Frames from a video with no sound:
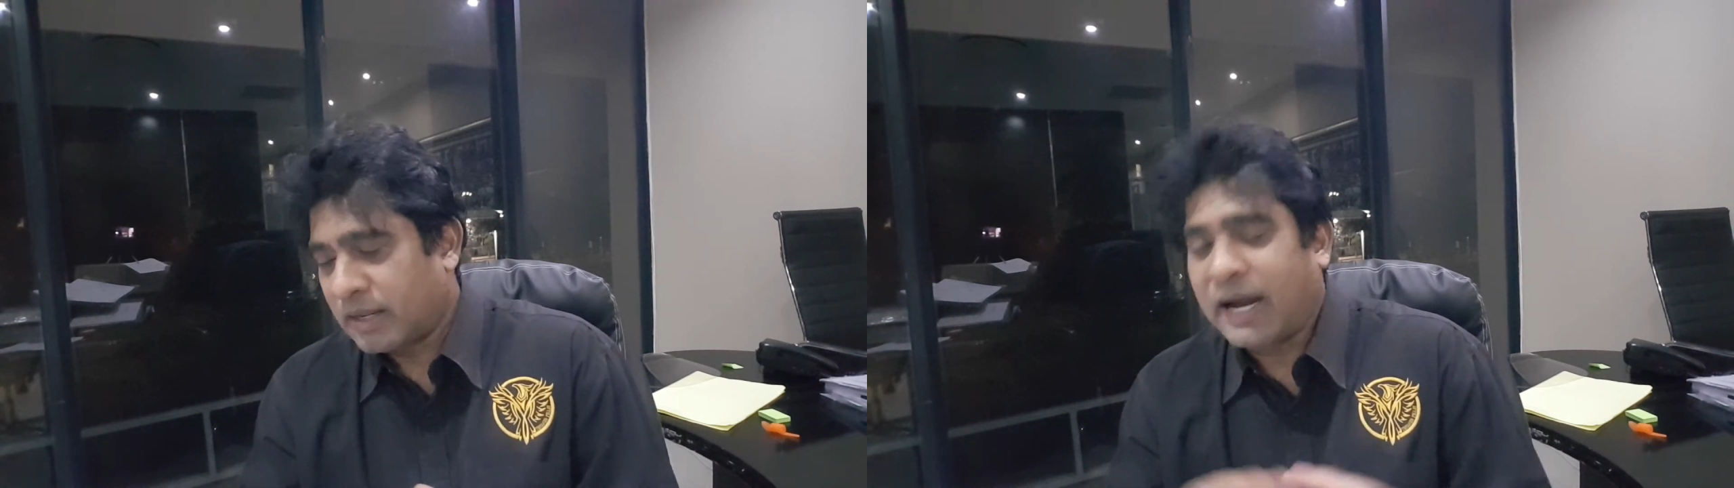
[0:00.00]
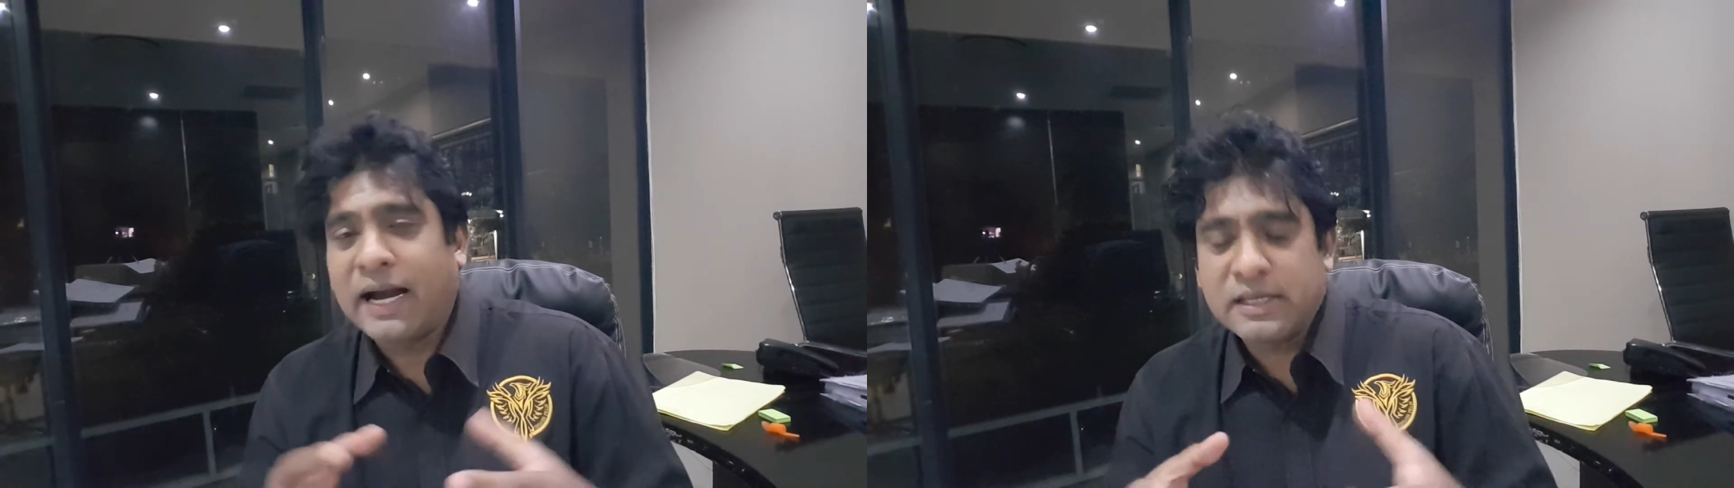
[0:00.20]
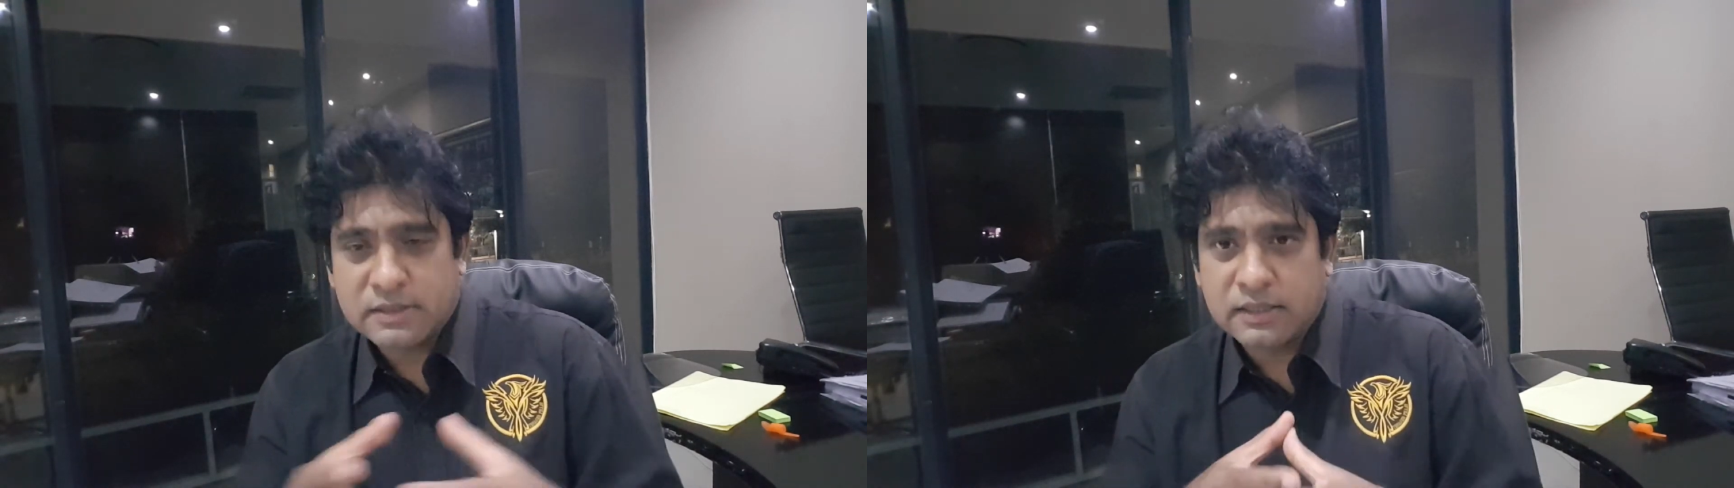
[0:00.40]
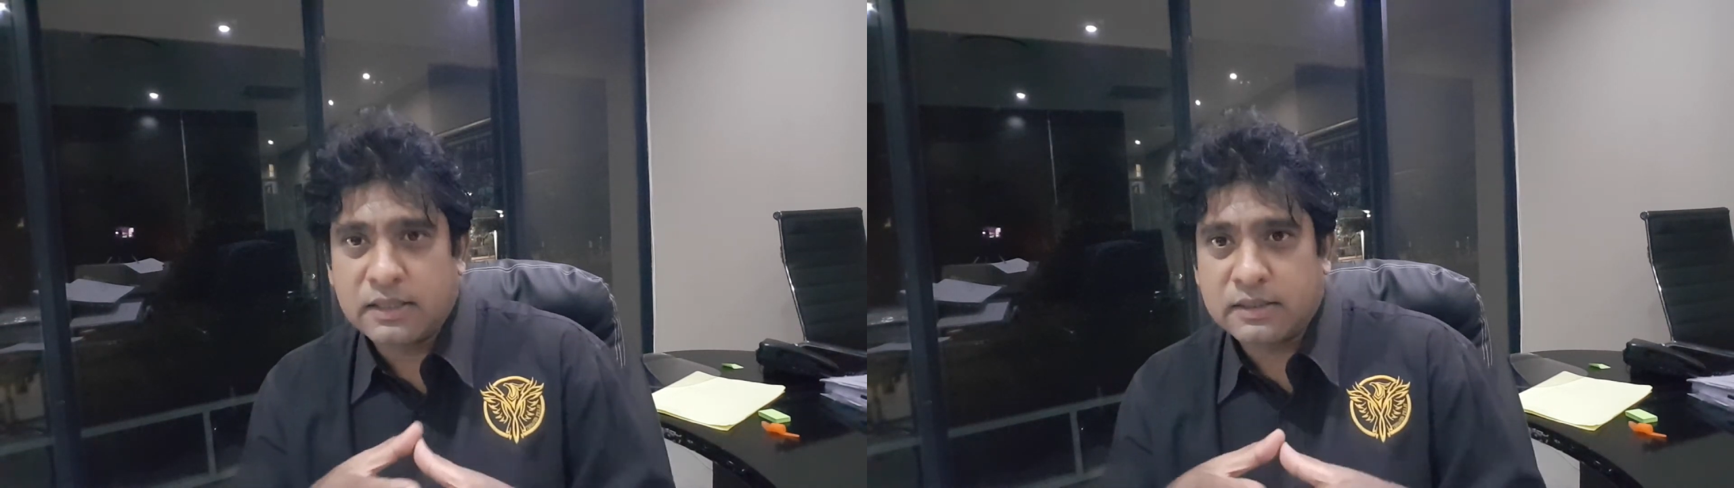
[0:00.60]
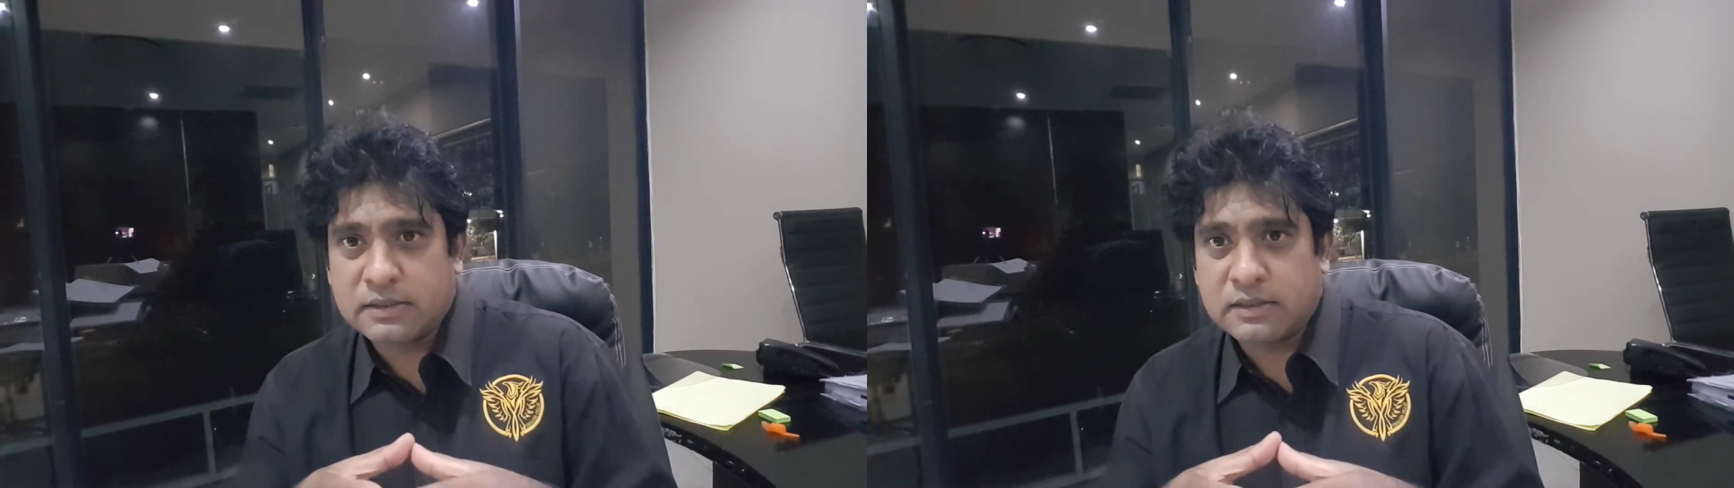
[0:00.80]

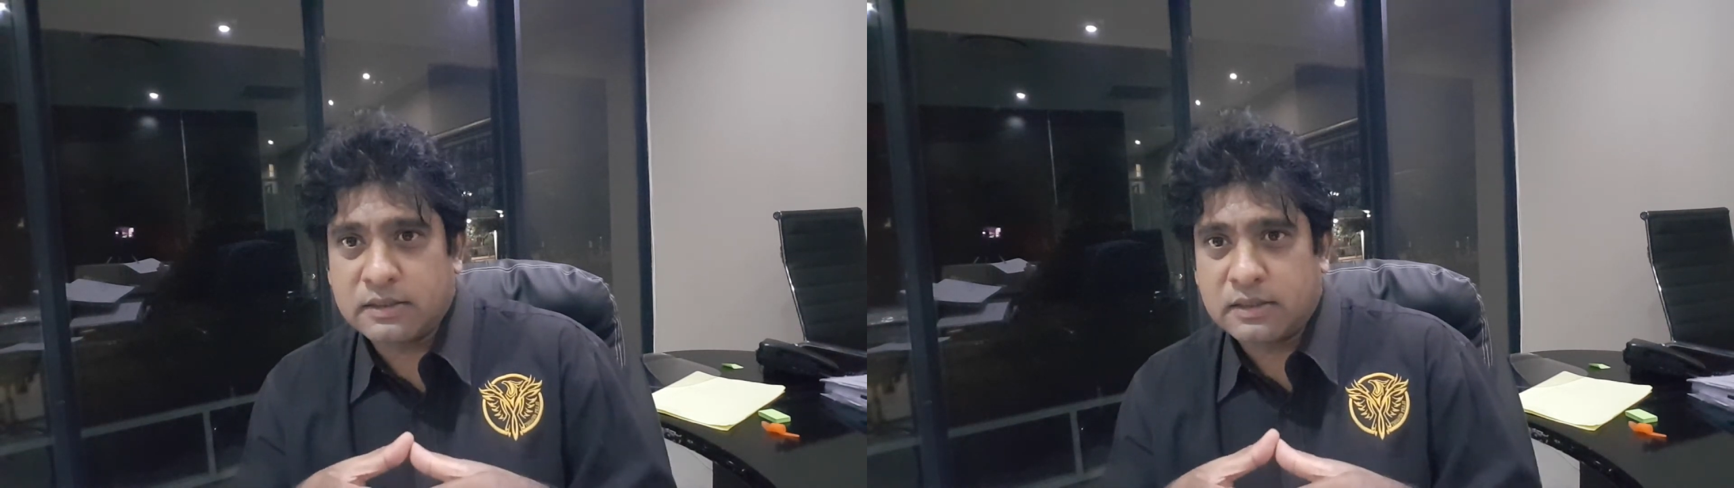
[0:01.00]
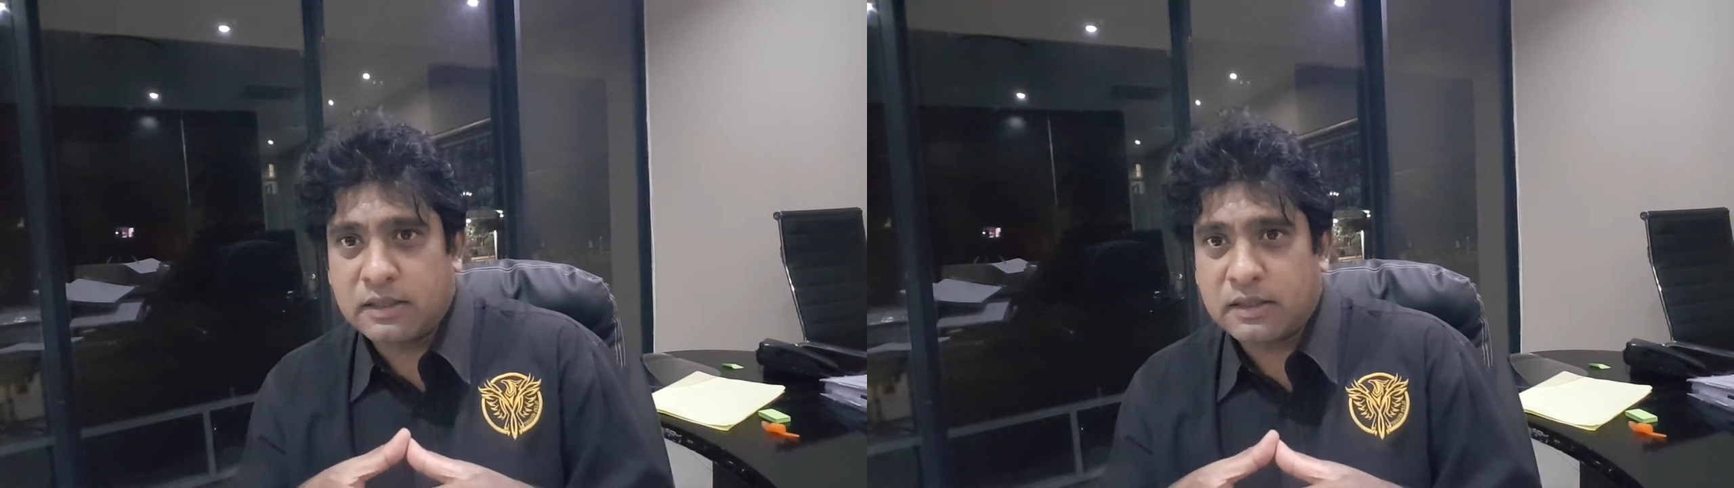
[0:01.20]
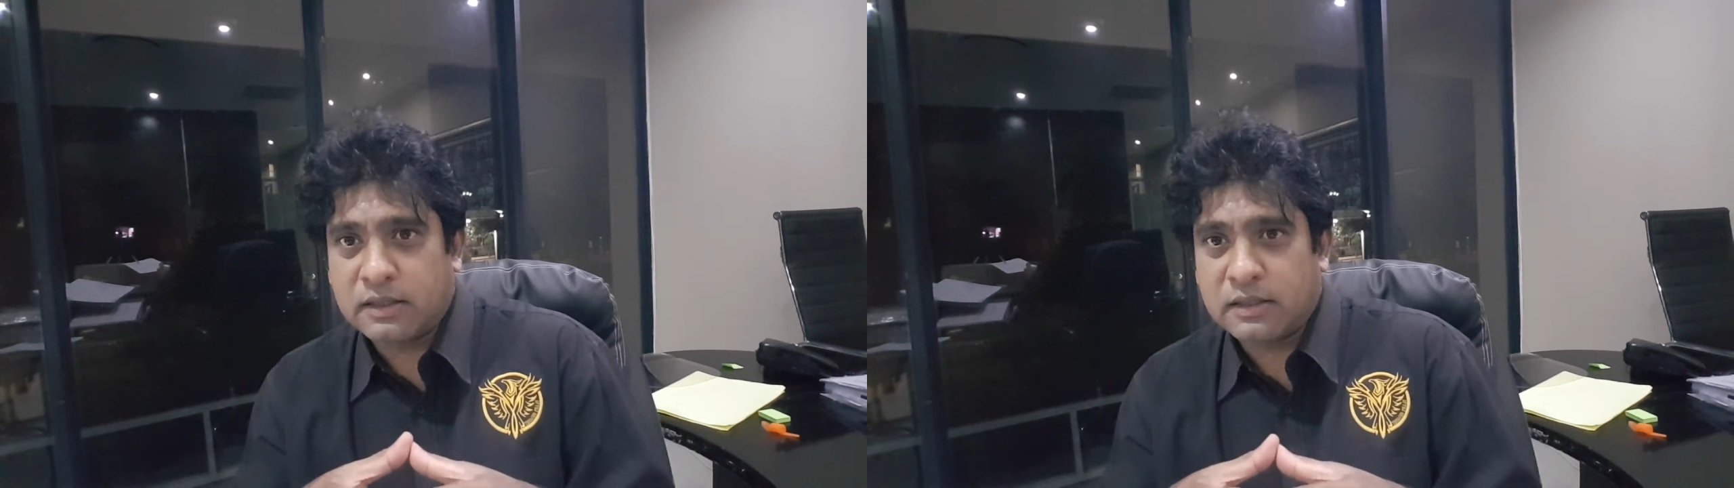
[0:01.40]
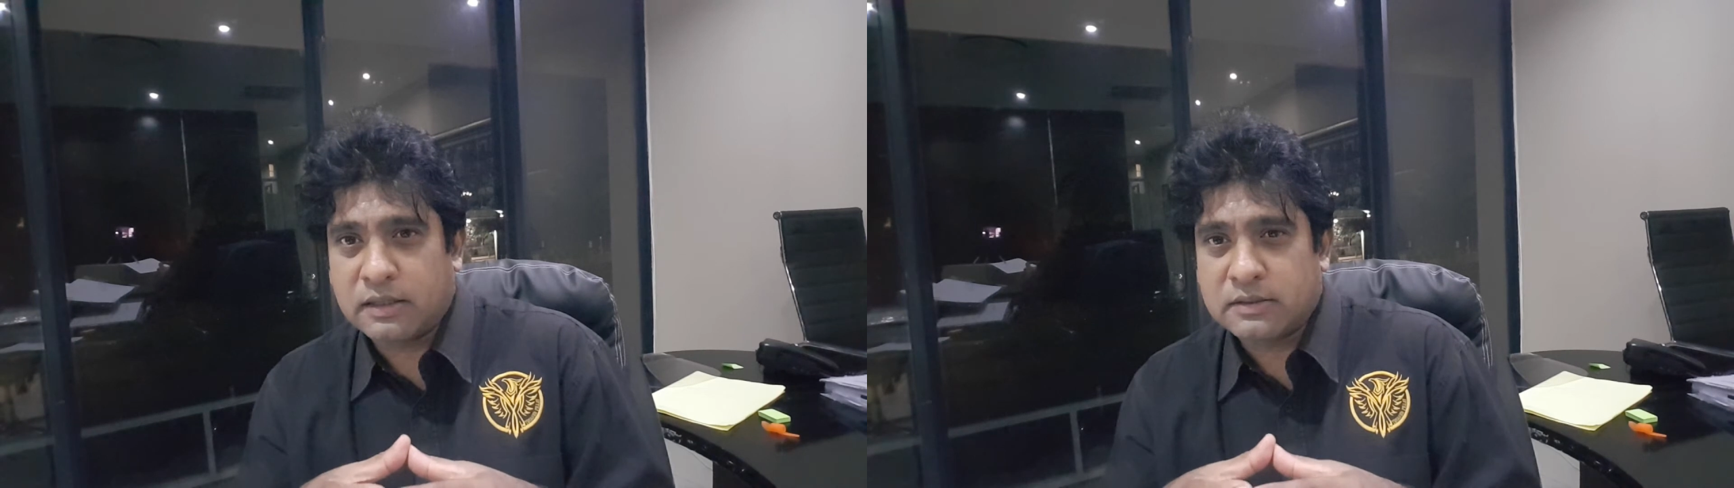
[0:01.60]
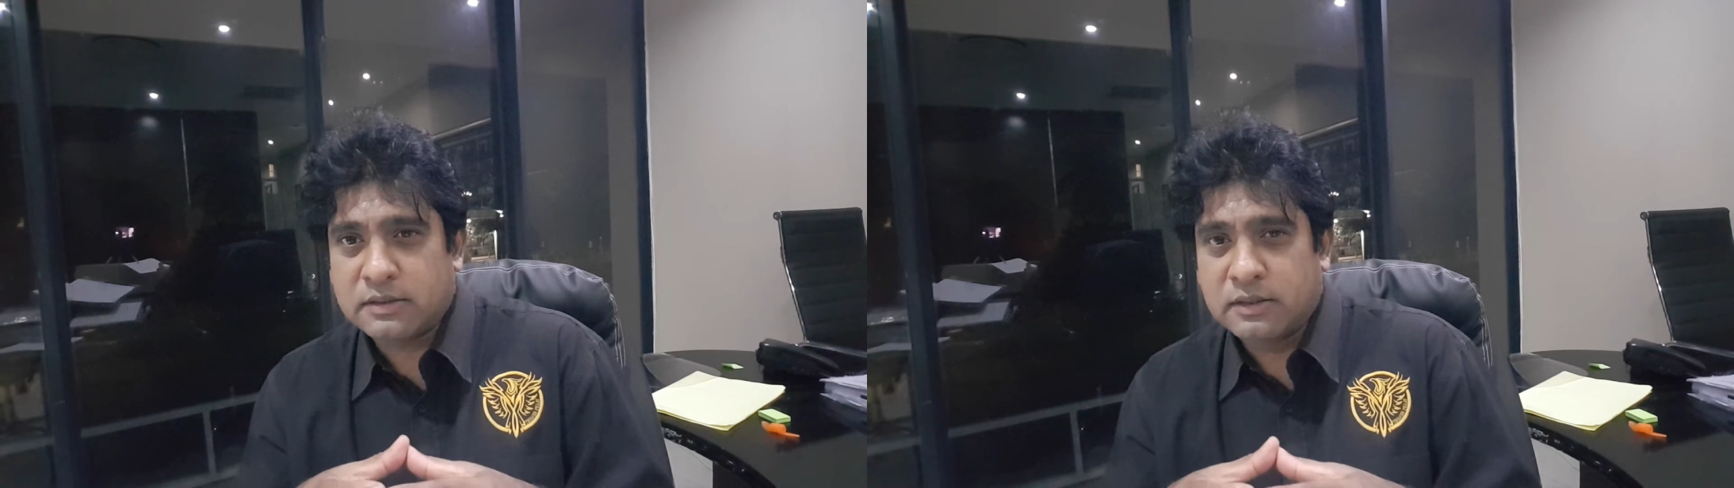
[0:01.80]
isolated in thinking that,